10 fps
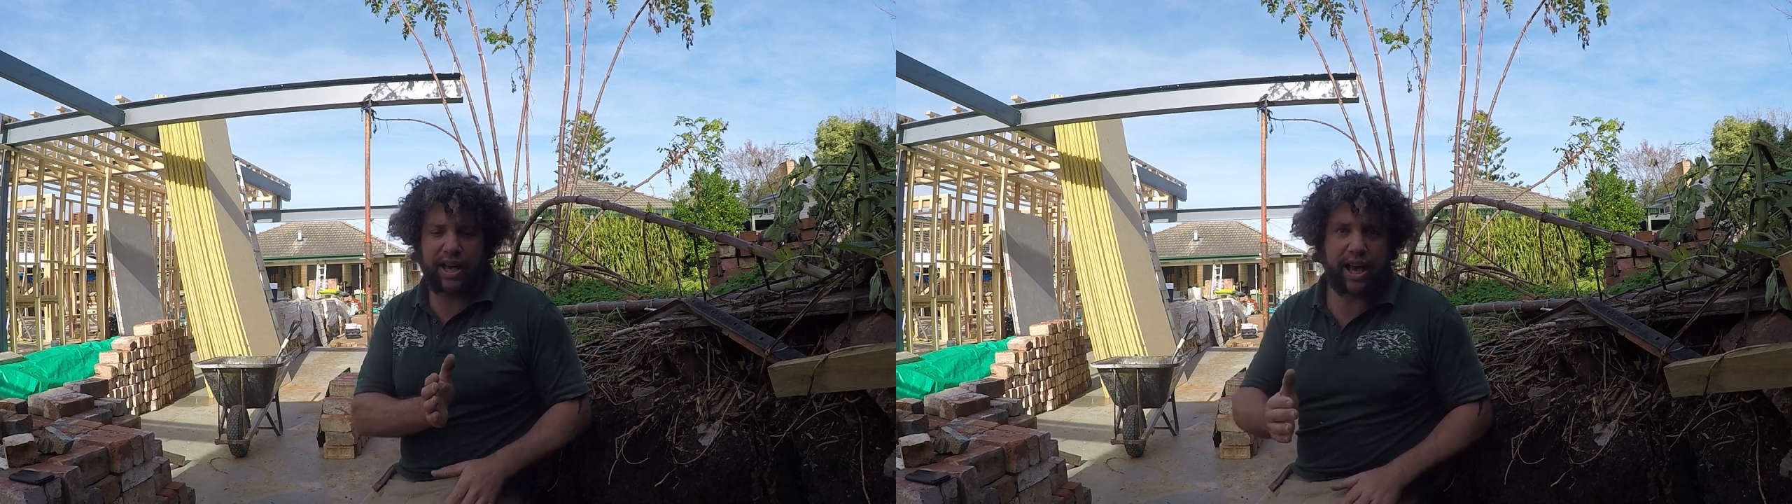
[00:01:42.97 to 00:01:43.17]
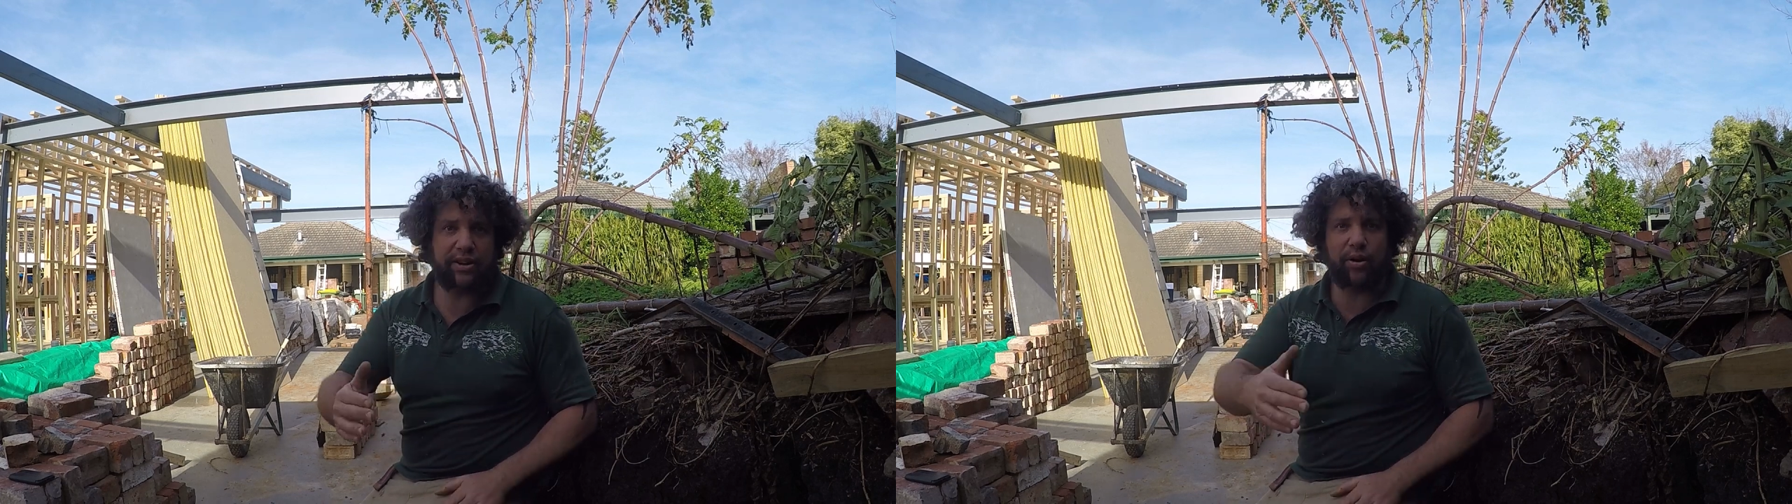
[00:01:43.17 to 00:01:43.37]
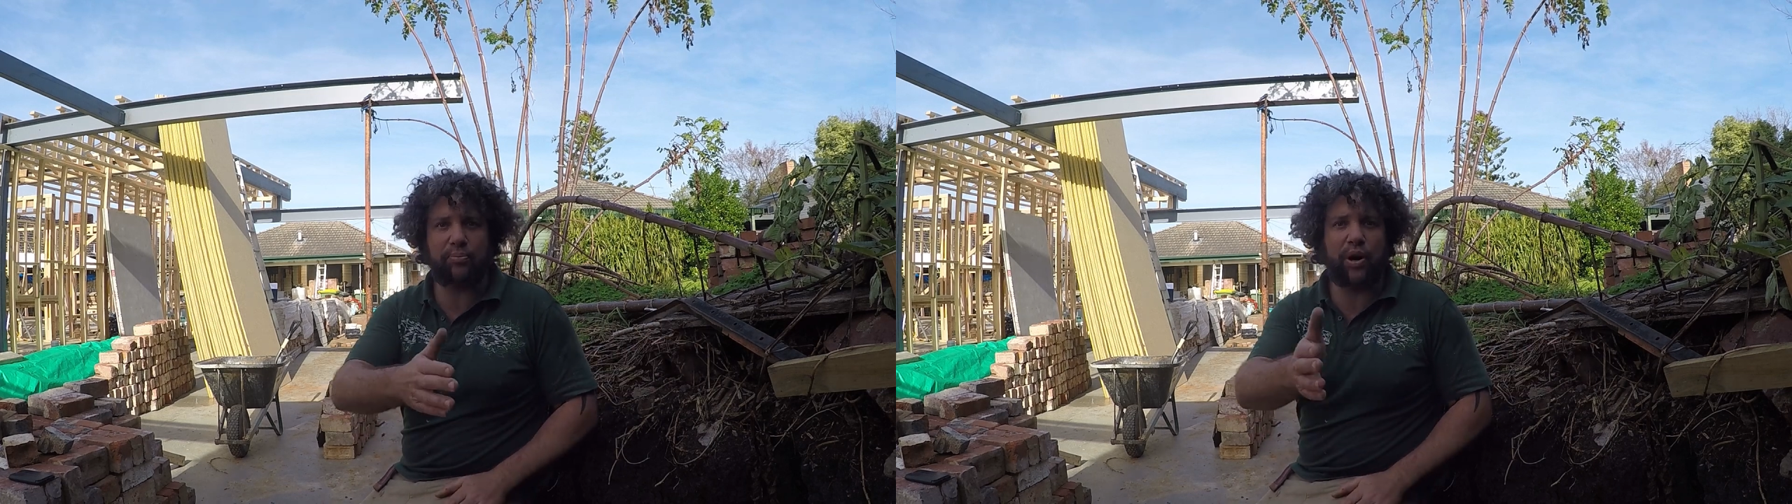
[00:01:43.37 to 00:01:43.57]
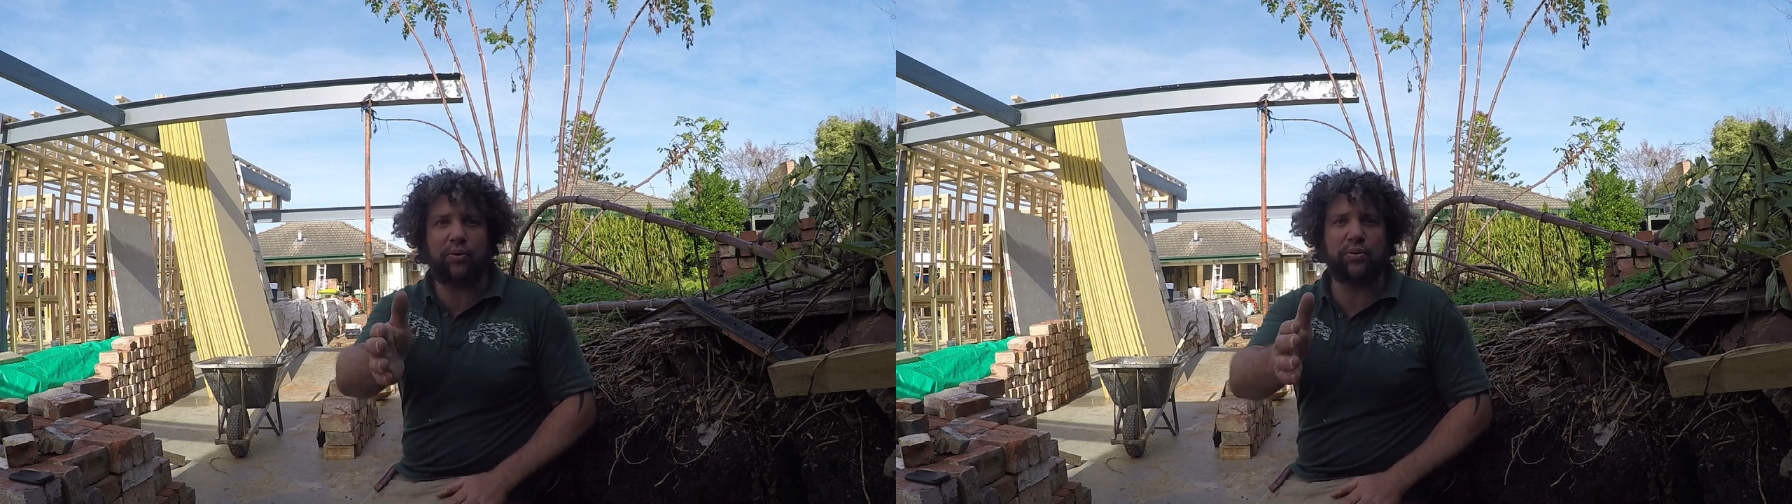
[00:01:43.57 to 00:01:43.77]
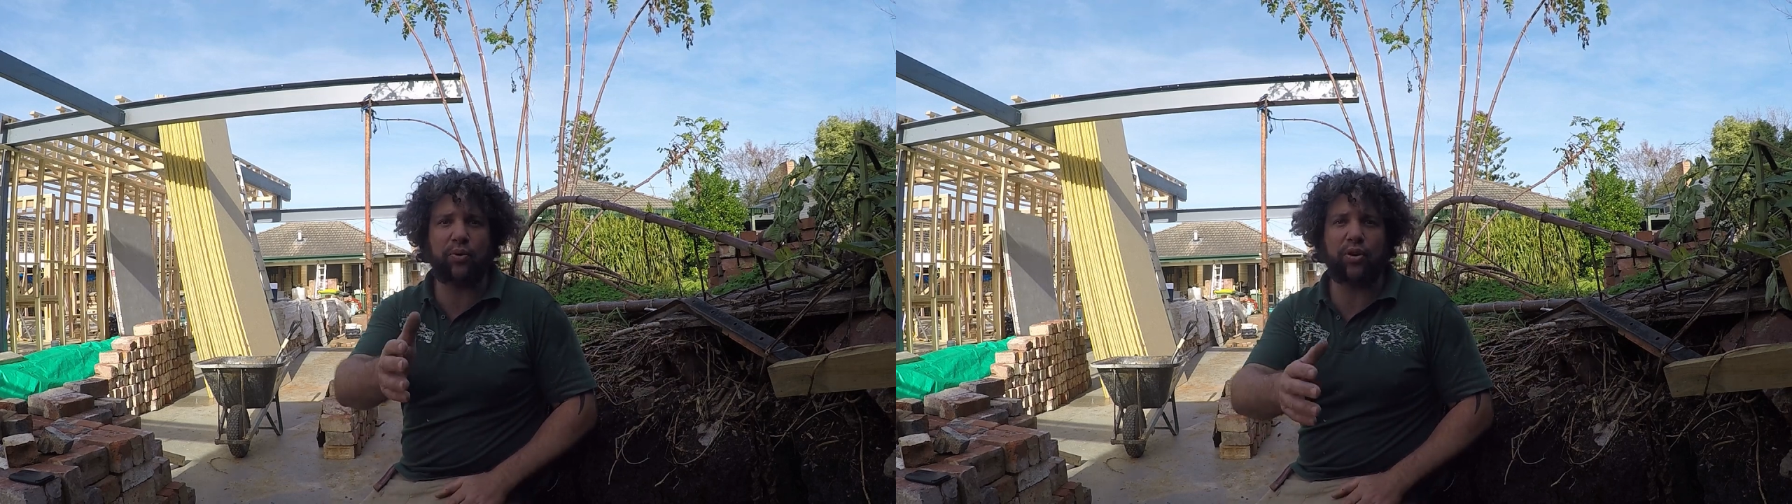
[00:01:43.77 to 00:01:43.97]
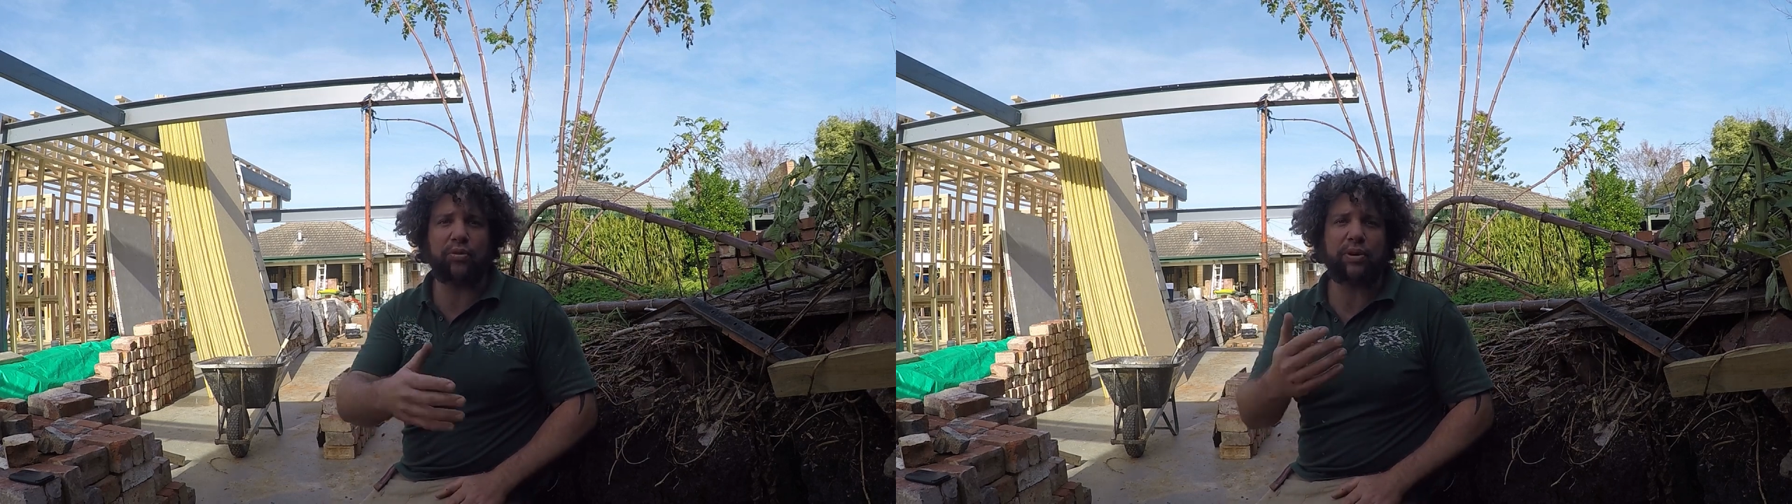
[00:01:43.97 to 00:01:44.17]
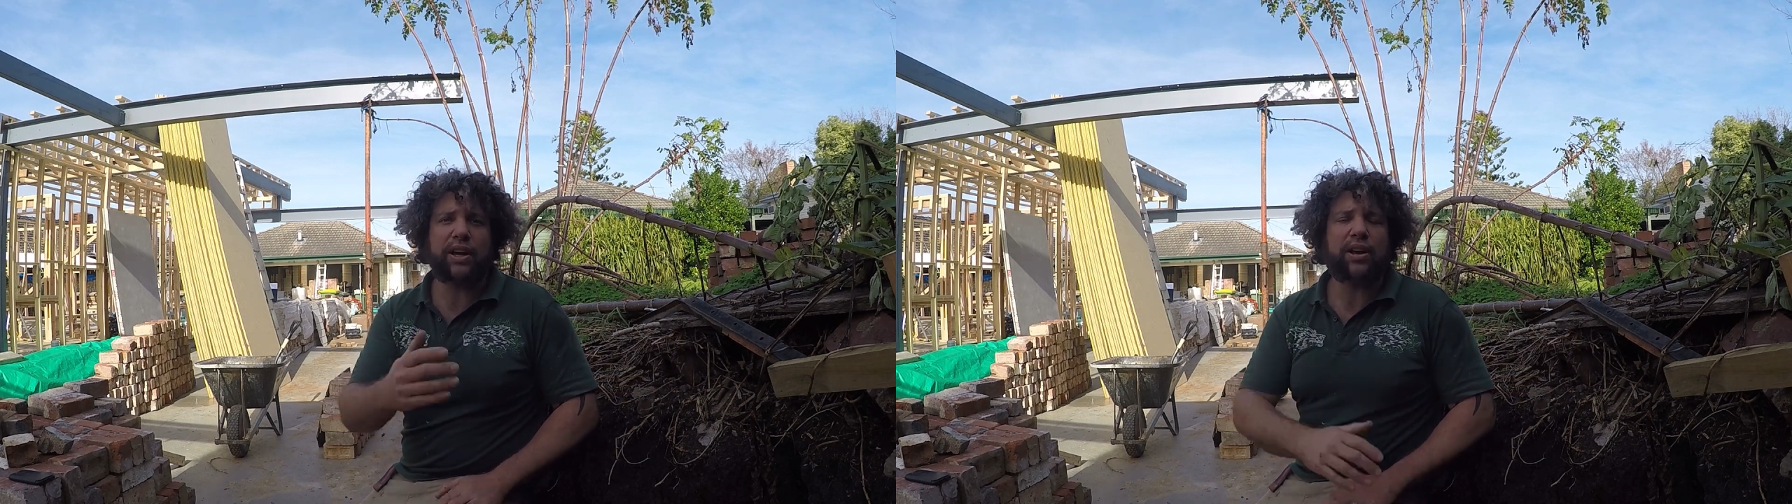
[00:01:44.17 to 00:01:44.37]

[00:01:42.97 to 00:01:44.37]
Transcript: and not bow and warp.